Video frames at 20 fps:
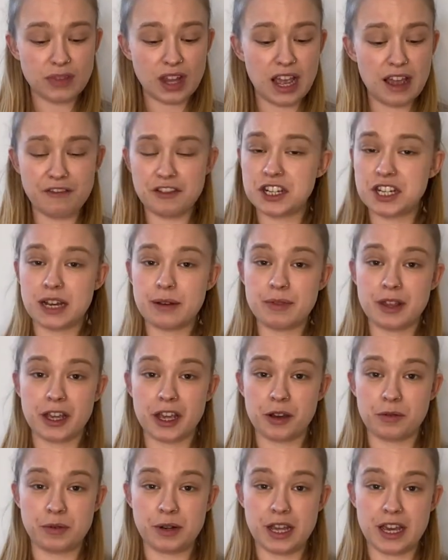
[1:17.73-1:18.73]
Every time they
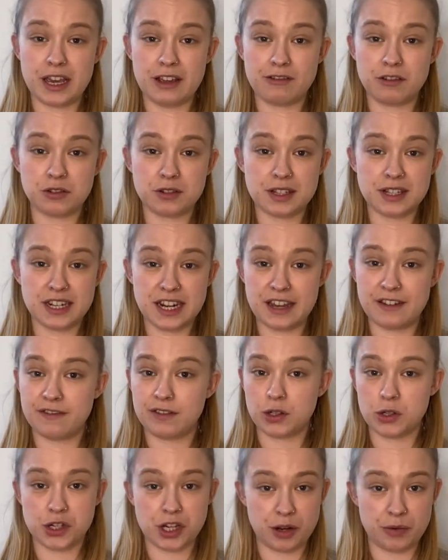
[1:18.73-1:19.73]
go near or sniff
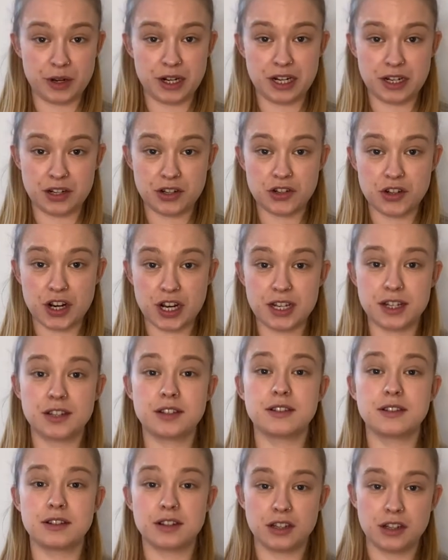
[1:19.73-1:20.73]
or show an
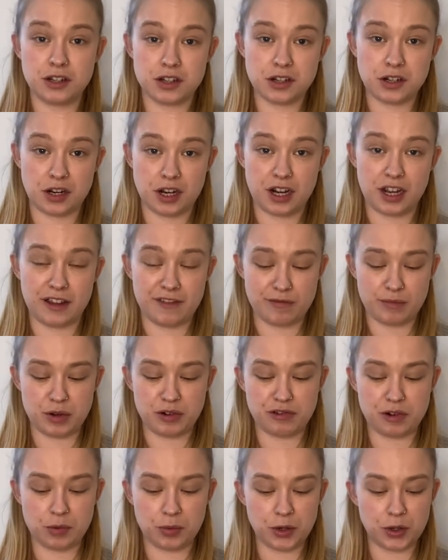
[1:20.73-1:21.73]
interest, you're just going to give them a
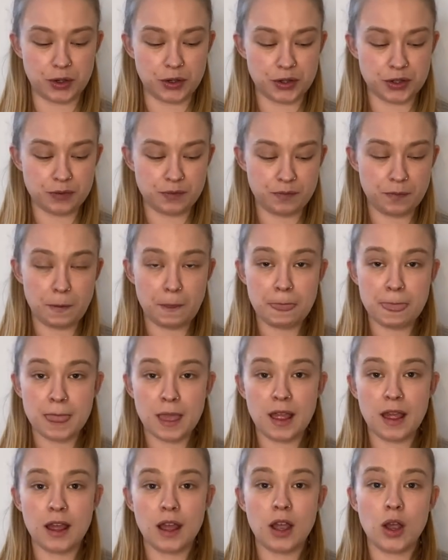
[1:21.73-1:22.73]
reward.
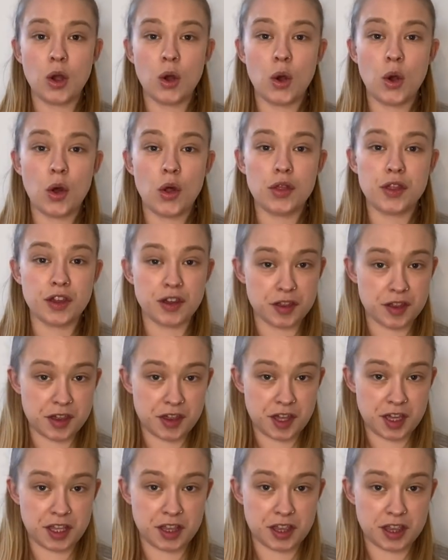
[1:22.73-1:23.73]
The other
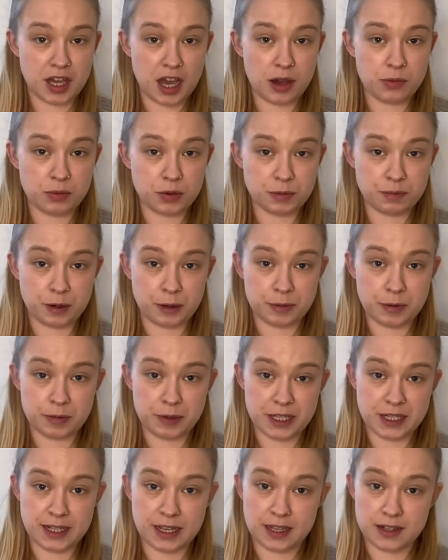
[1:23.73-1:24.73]
thing that I would
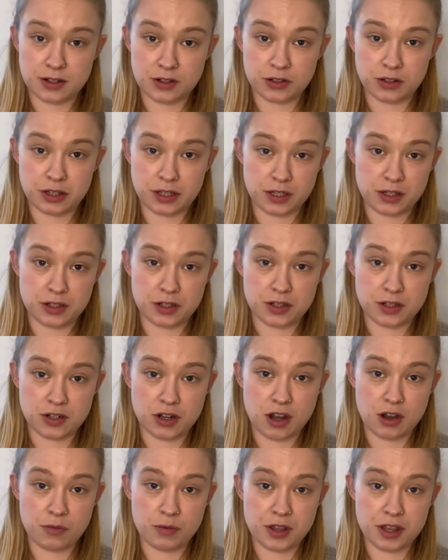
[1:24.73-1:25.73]
probably say is a good thing to
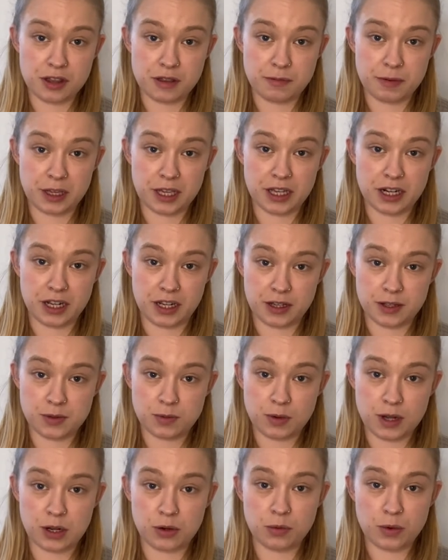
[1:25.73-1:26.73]
start with at the beginning as
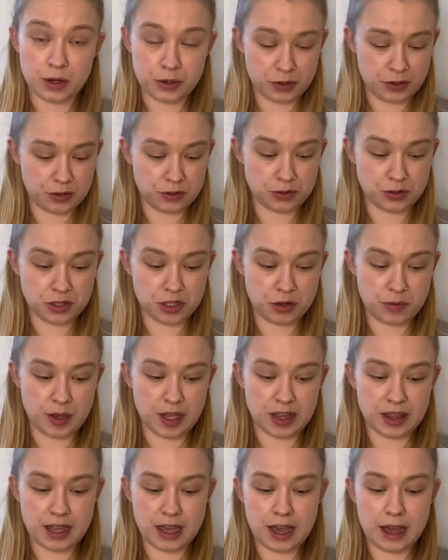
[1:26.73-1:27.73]
well while you're
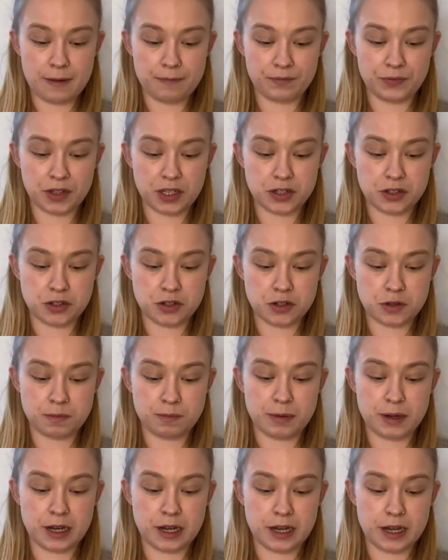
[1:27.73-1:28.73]
doing that is just
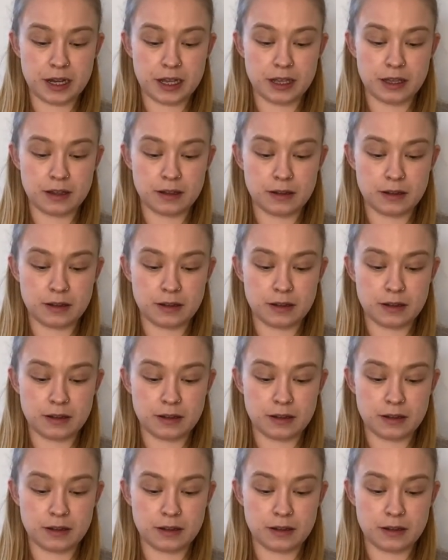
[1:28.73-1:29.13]
by